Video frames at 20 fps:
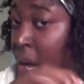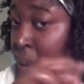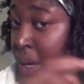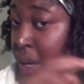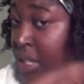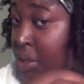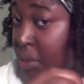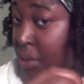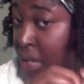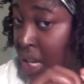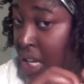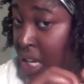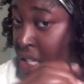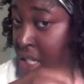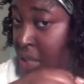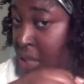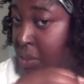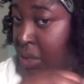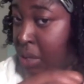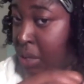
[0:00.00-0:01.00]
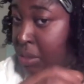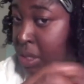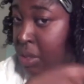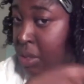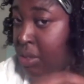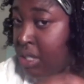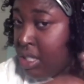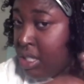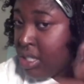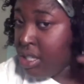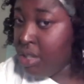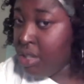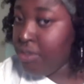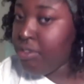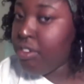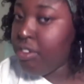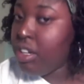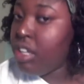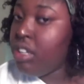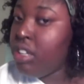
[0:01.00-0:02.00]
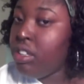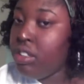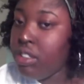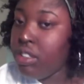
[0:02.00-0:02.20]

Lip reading: I do the edges when I'm closer to the front.